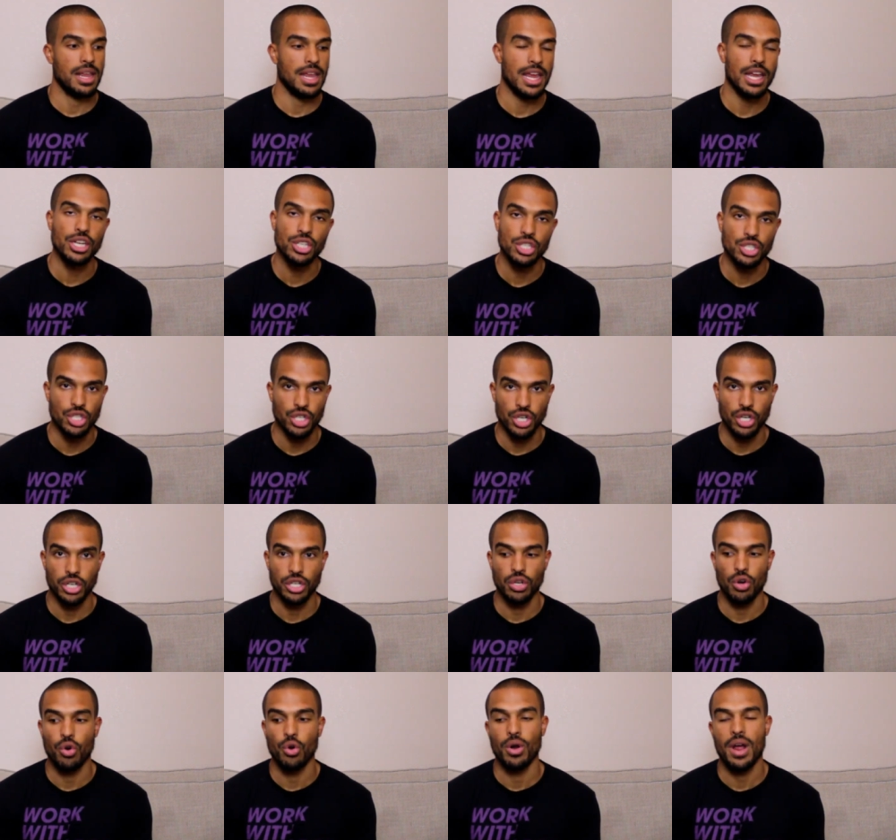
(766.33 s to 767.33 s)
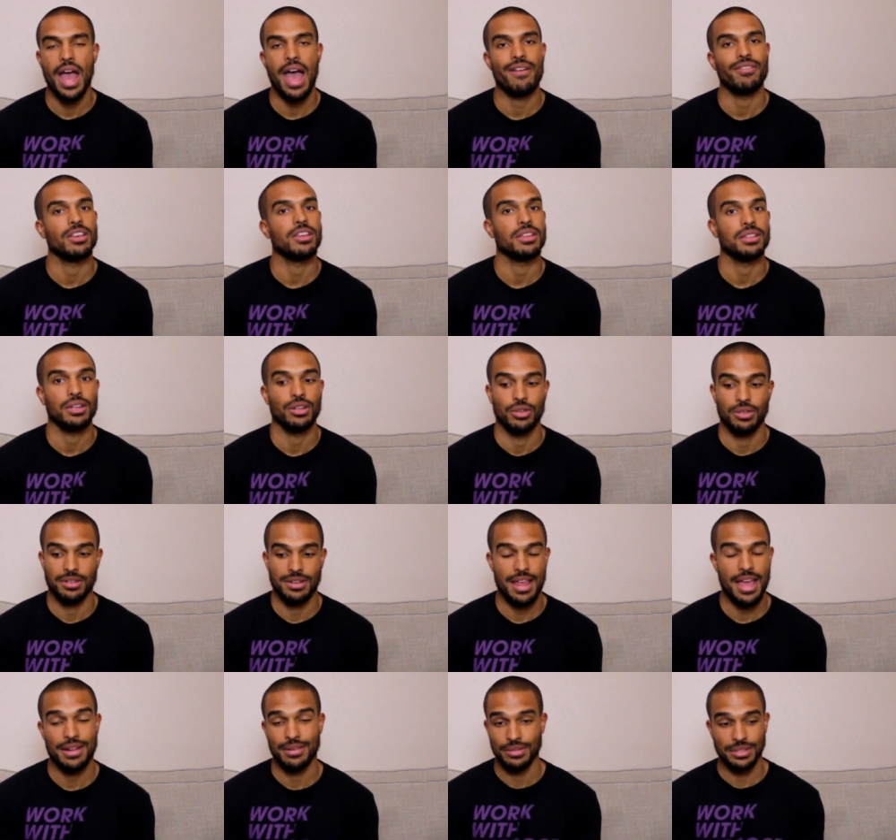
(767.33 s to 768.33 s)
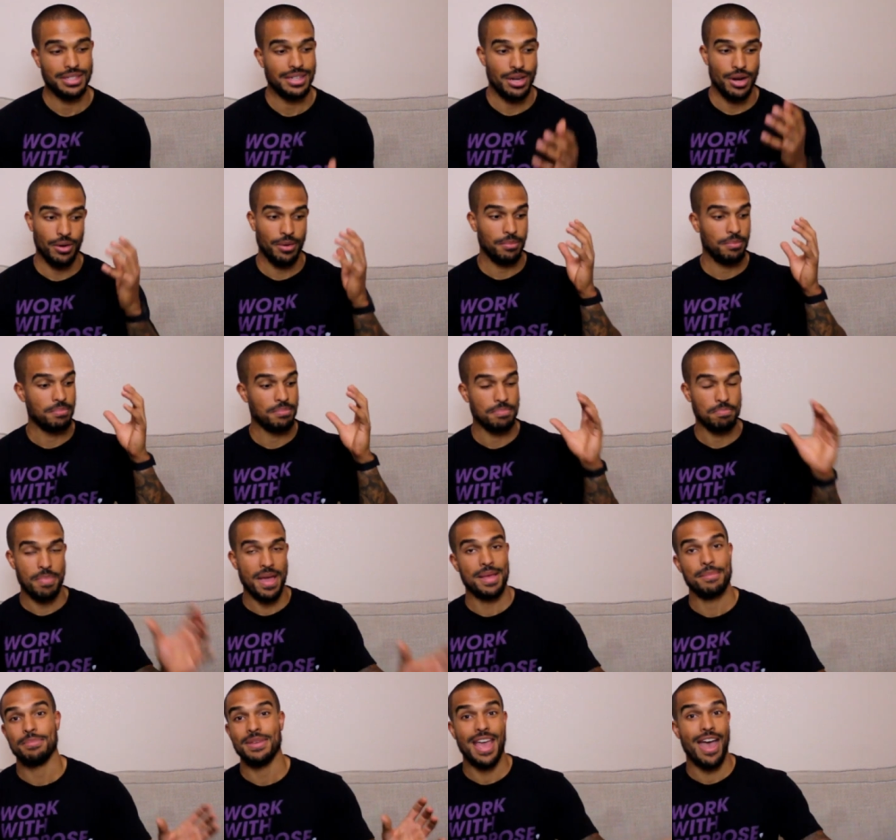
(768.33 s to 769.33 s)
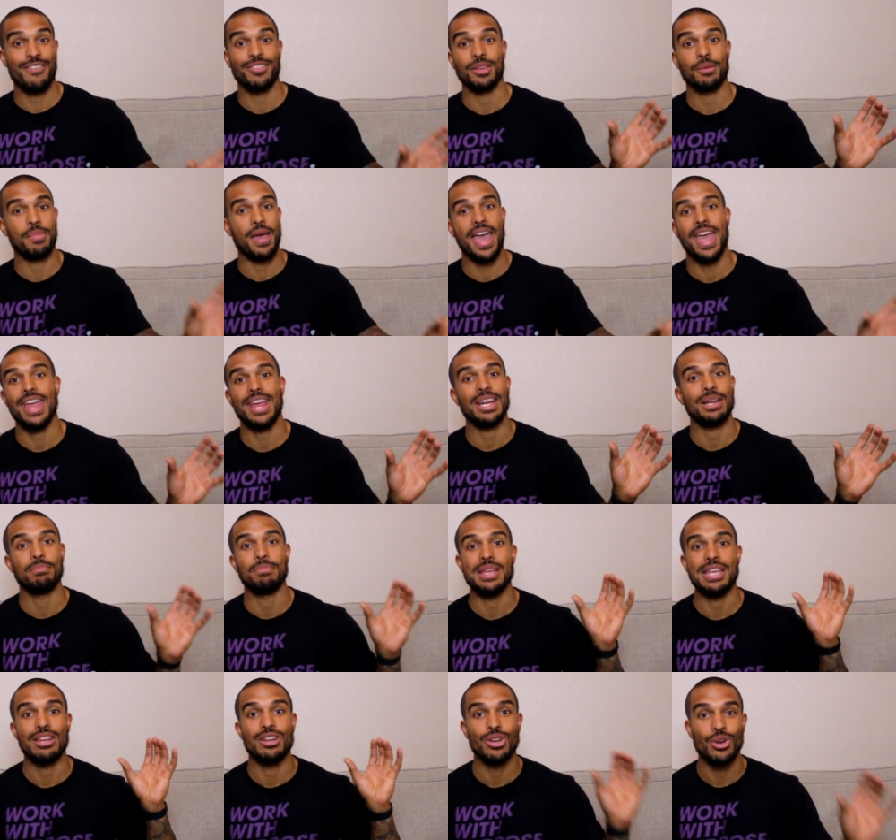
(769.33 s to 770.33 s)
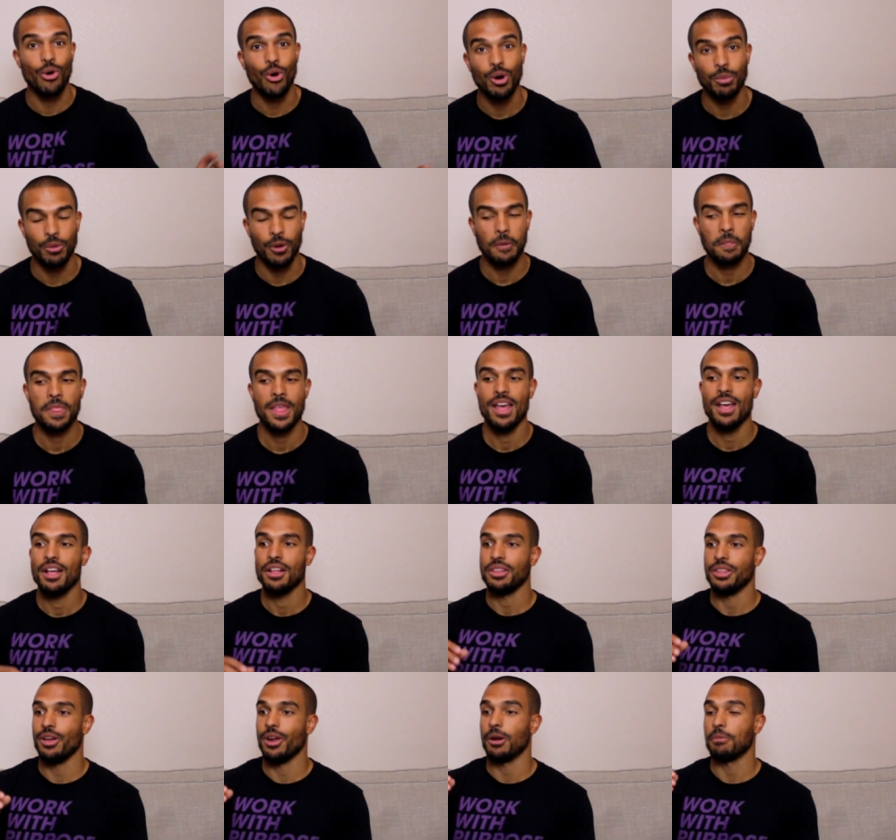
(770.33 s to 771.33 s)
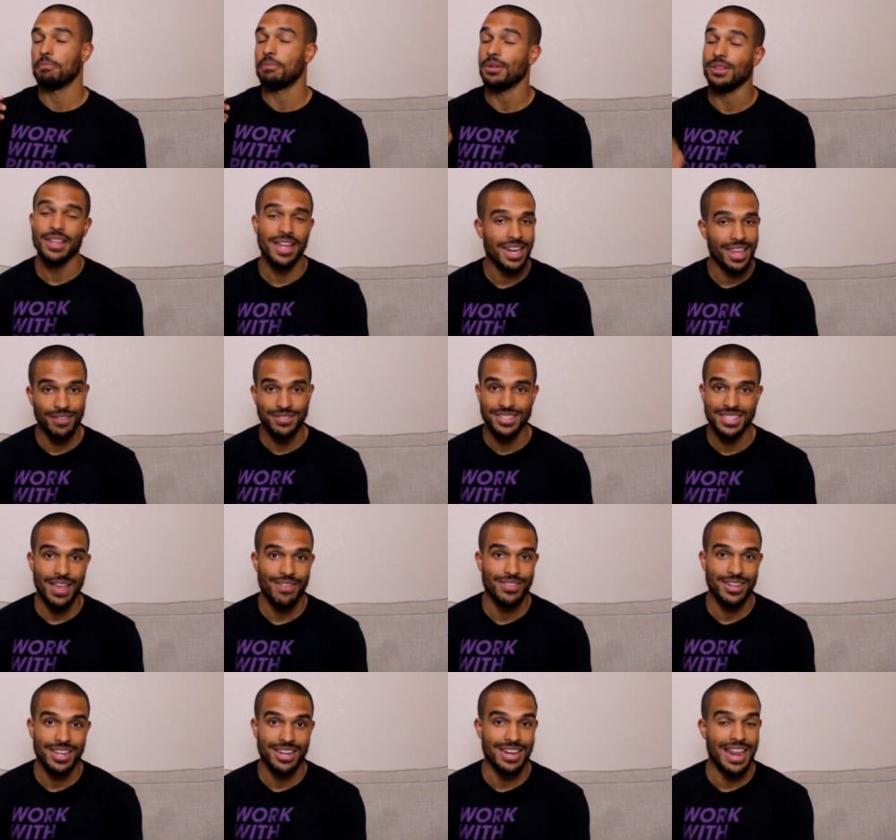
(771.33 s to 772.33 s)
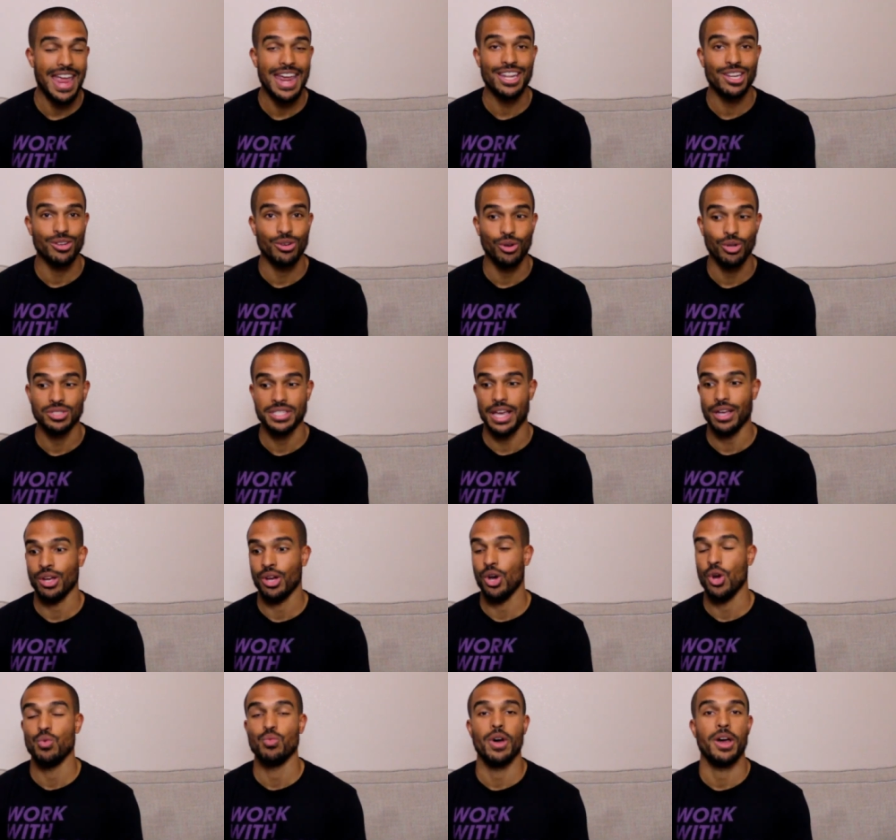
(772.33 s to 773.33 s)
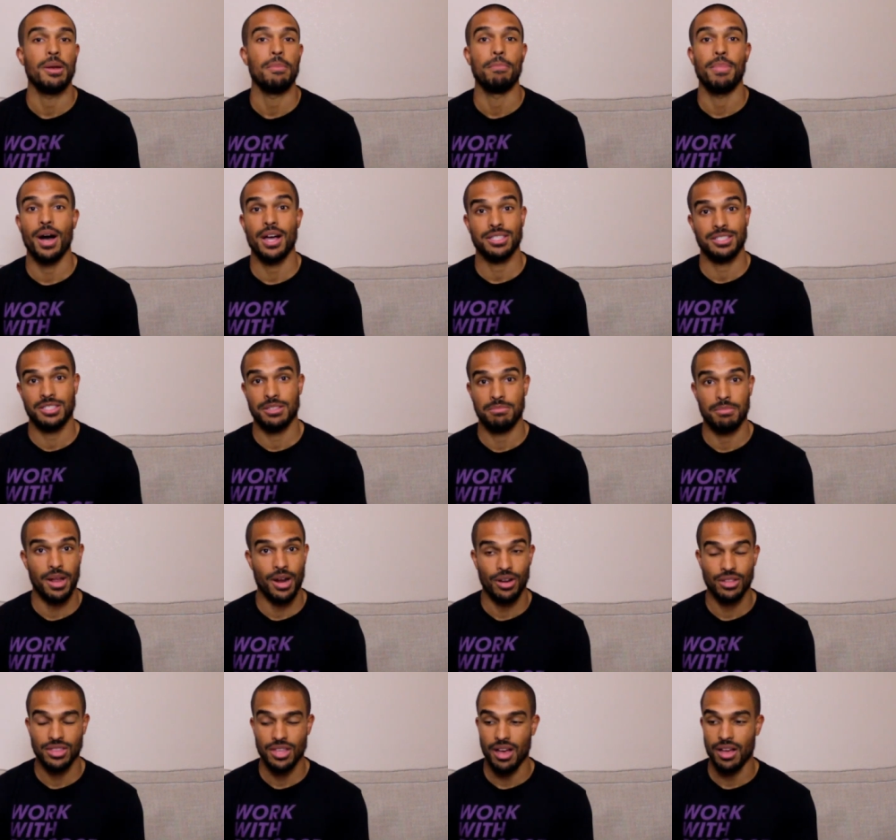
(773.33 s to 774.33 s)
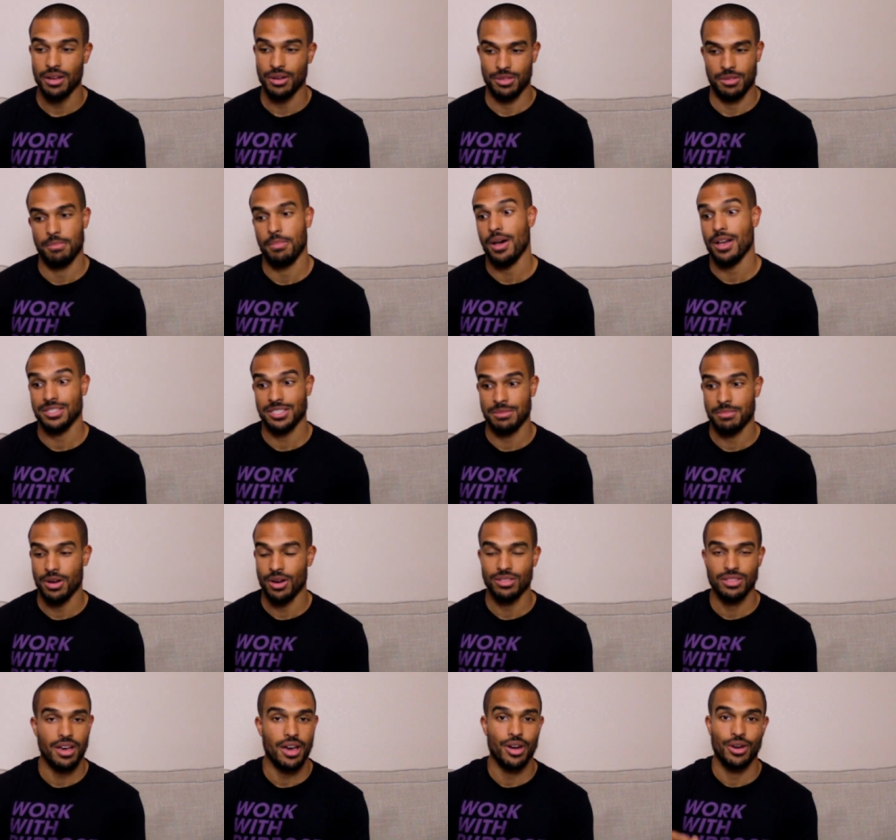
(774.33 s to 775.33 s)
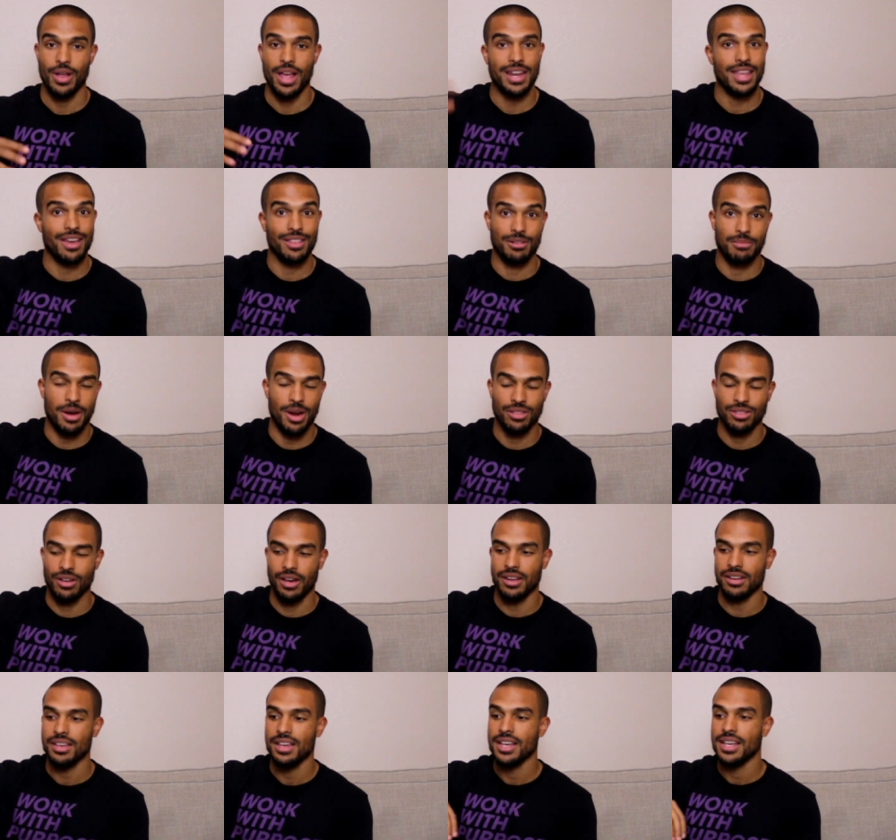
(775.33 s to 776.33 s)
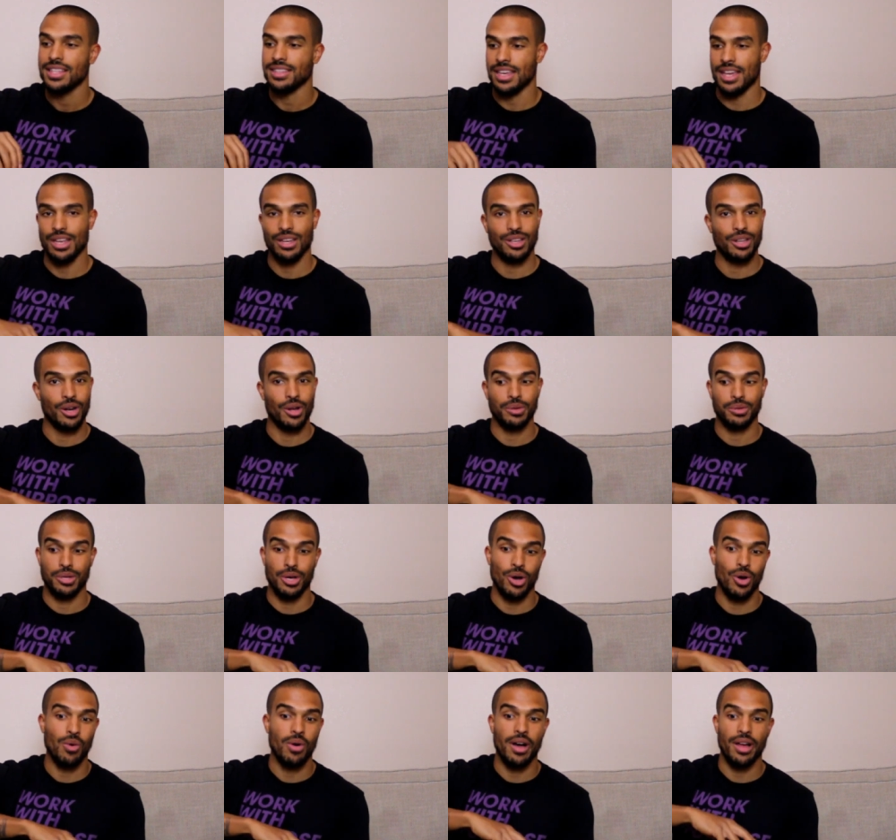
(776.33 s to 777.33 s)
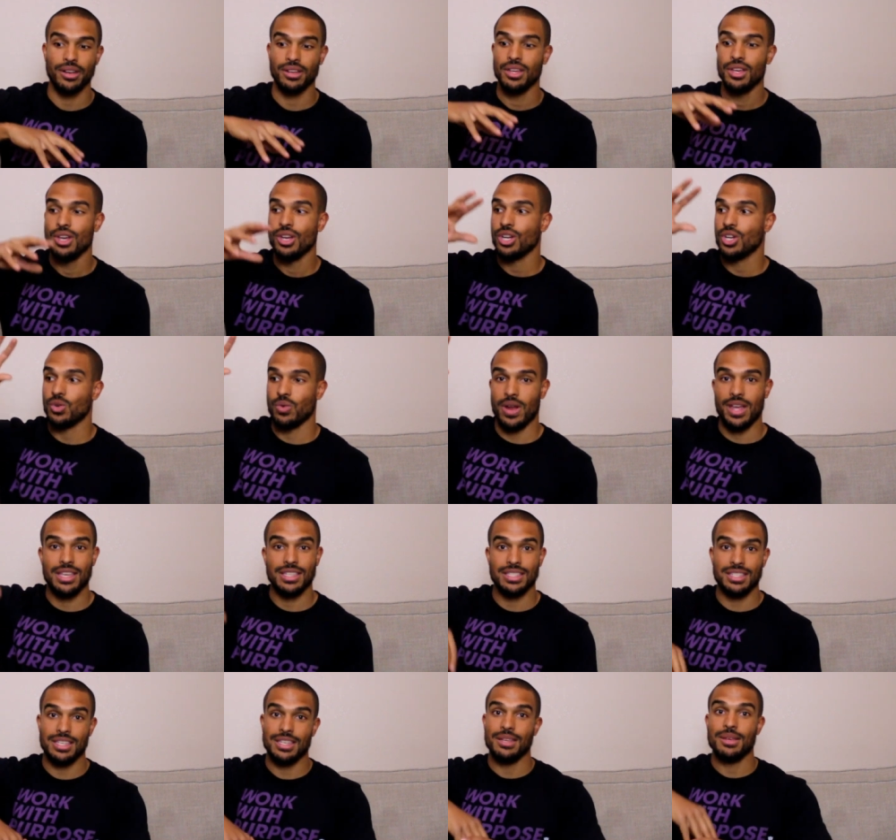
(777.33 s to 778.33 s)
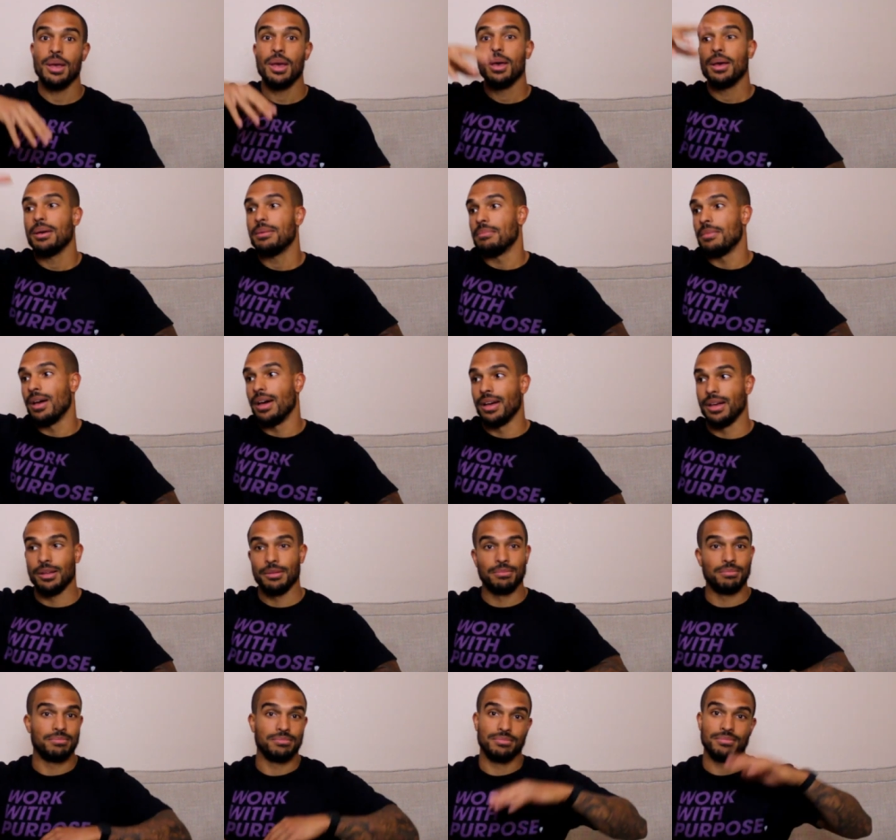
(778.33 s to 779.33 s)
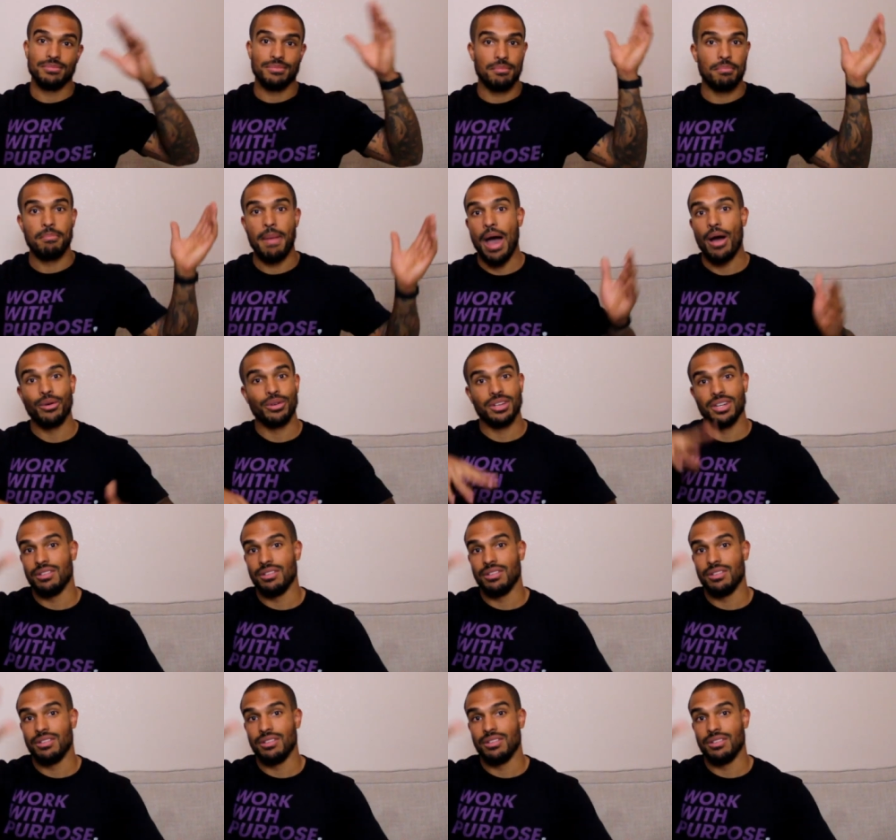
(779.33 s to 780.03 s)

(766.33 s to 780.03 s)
injured or having or you know p- having pain be normal. There are plenty of 70 and 80 year olds that go run Boston Marathon or the Boston Marathon or any other marathon. They you know go on crazy um, mountain